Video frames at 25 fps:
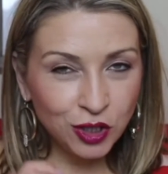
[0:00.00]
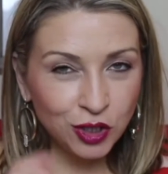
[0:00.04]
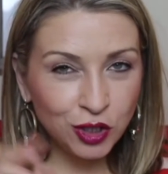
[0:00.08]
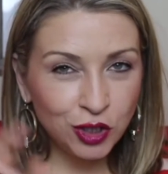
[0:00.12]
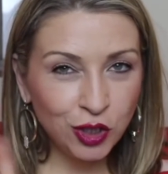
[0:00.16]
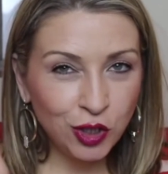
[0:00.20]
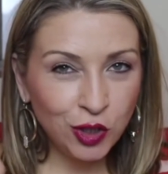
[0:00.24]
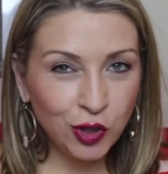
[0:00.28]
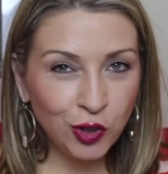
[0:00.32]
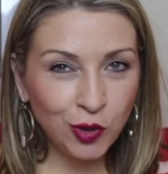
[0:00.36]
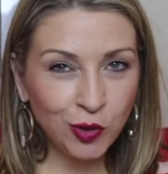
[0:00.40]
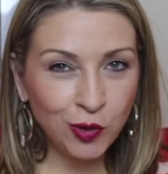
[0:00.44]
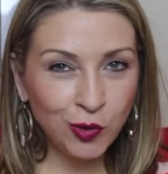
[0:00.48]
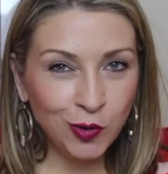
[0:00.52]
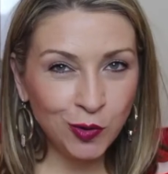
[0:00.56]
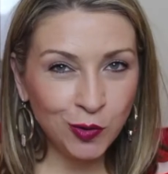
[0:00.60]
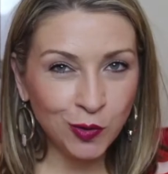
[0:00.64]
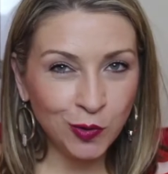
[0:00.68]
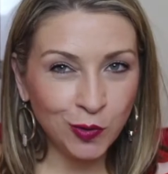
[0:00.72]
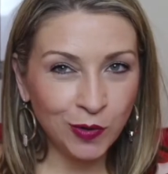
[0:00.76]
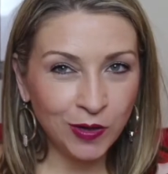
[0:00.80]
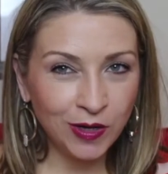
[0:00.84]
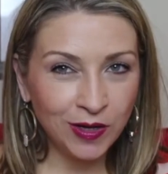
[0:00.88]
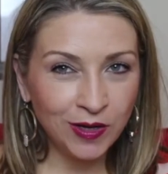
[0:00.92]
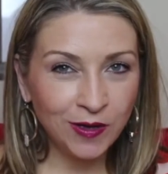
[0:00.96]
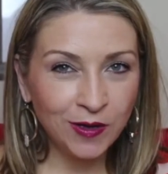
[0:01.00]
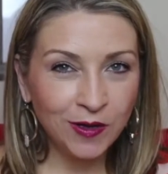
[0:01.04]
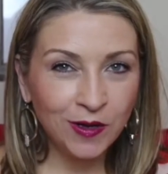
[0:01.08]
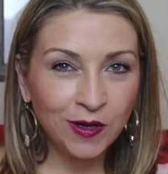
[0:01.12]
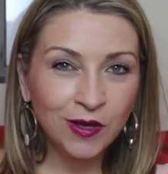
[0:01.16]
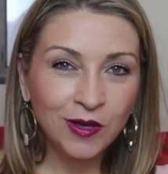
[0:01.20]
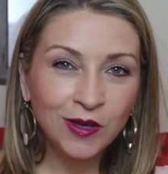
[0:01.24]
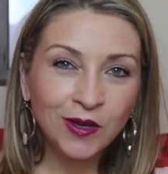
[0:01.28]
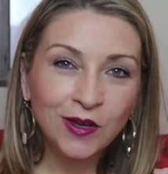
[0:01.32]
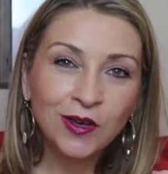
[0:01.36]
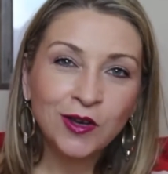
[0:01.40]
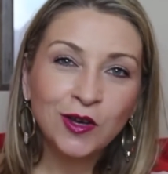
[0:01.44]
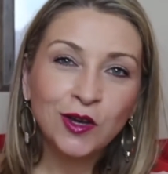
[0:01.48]
2,
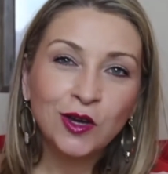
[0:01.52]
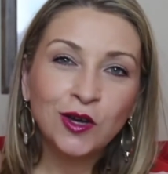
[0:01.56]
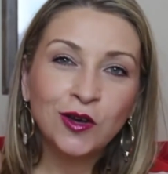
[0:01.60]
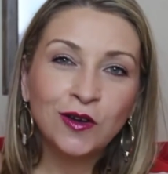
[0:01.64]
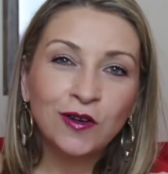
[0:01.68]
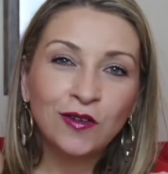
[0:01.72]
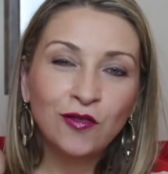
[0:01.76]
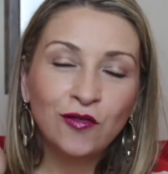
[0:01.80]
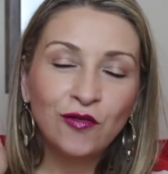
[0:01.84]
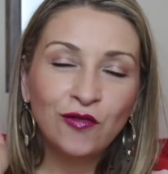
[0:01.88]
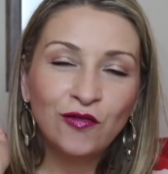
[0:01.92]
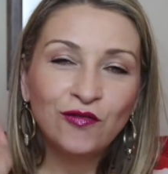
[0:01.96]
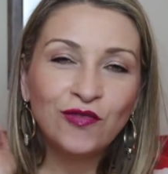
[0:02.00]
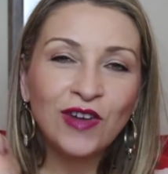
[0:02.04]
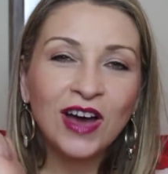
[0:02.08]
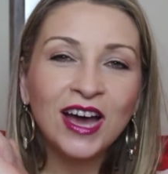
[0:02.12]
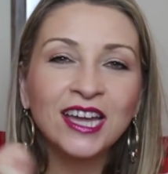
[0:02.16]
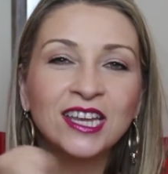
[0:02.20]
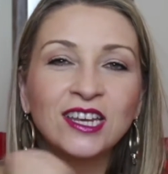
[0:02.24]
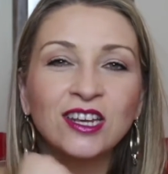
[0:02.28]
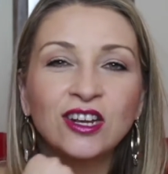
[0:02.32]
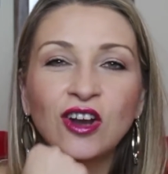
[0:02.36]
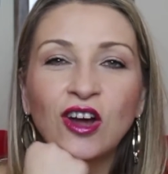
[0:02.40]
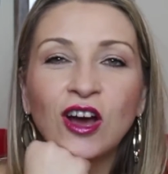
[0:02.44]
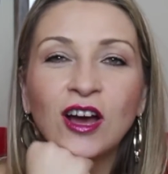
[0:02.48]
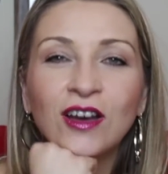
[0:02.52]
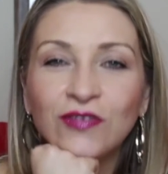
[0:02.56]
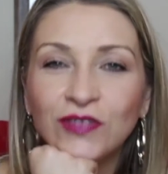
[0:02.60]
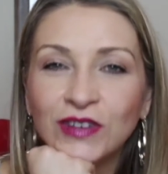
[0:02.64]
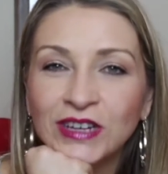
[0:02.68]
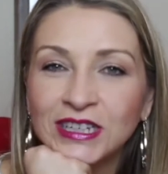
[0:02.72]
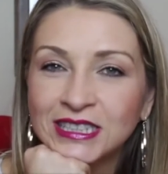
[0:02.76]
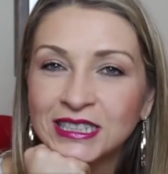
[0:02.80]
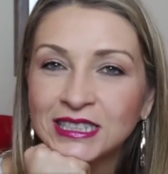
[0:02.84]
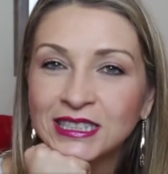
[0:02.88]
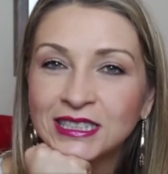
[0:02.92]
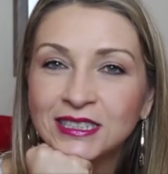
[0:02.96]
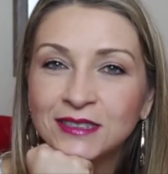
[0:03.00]
find an
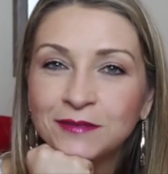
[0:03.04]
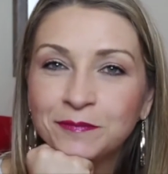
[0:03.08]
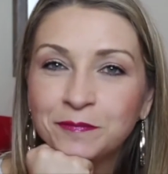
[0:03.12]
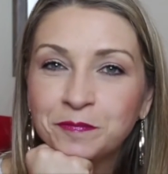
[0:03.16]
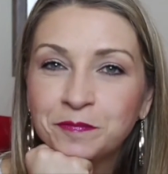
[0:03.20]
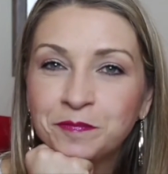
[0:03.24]
office.